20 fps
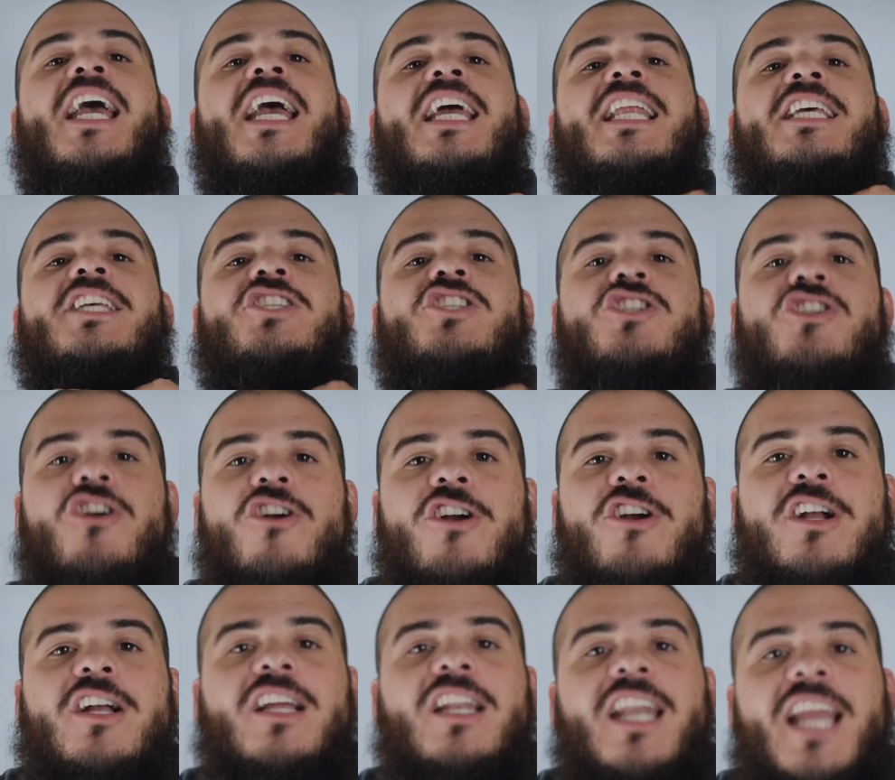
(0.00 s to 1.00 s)
It is
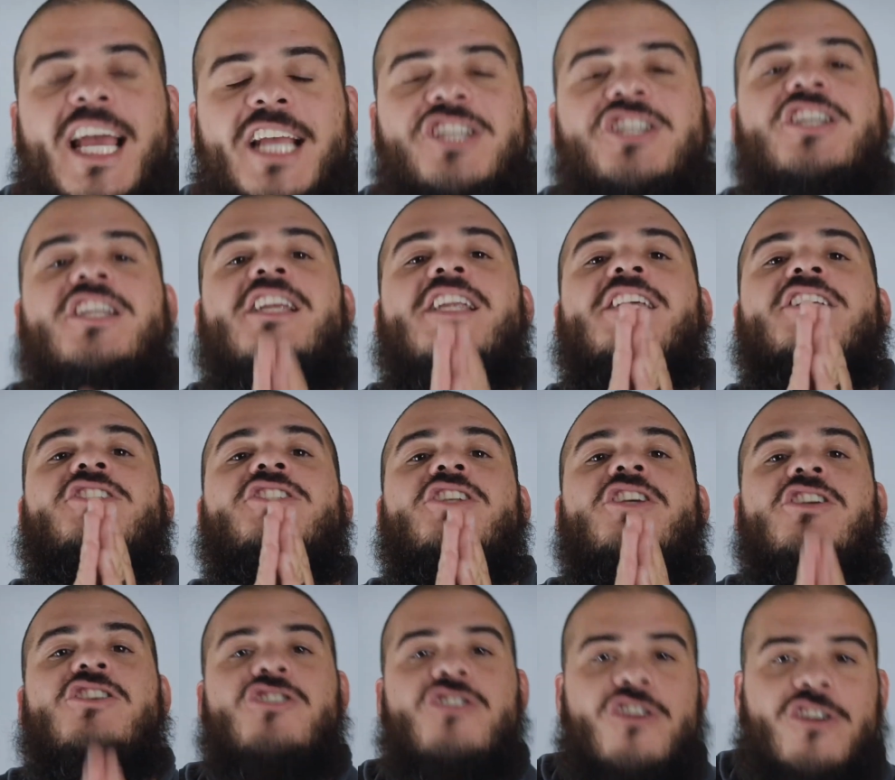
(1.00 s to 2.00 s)
your collection. It is
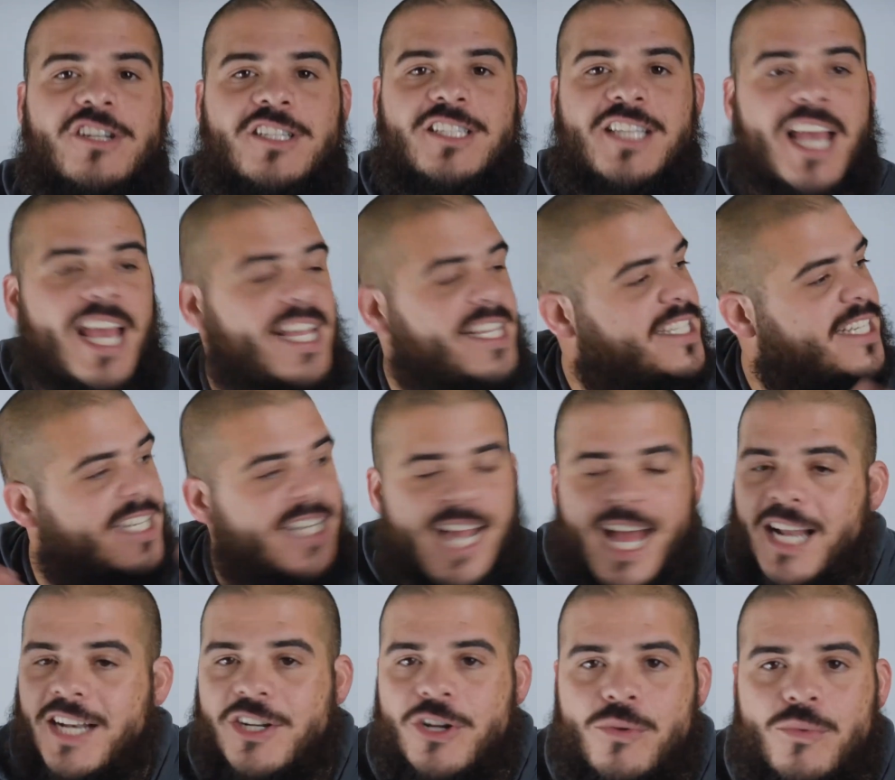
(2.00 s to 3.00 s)
to your taste and
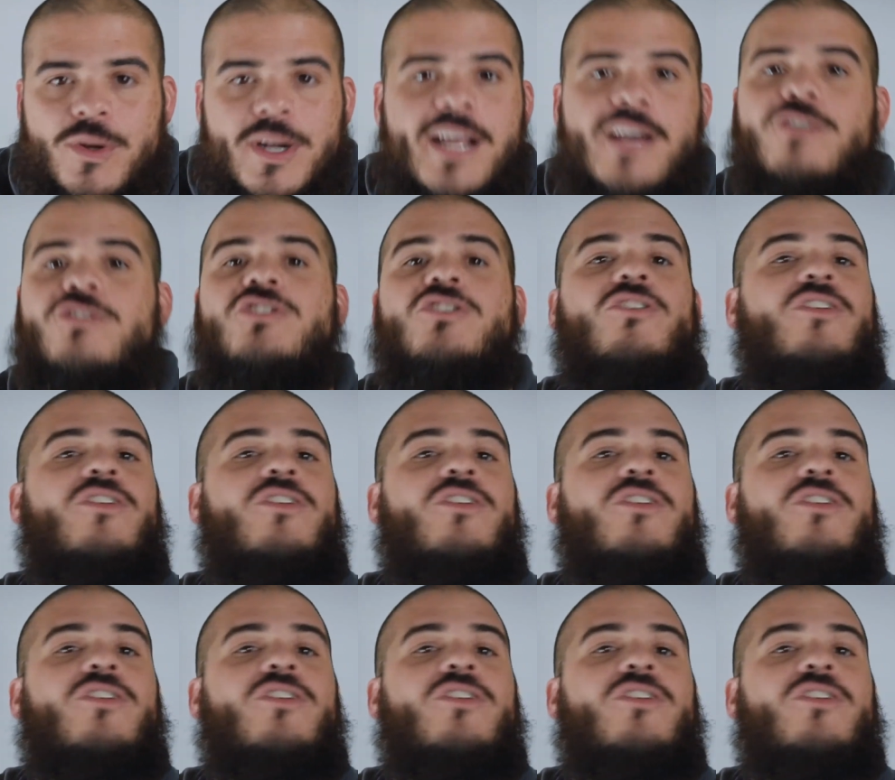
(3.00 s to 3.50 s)
not no one else.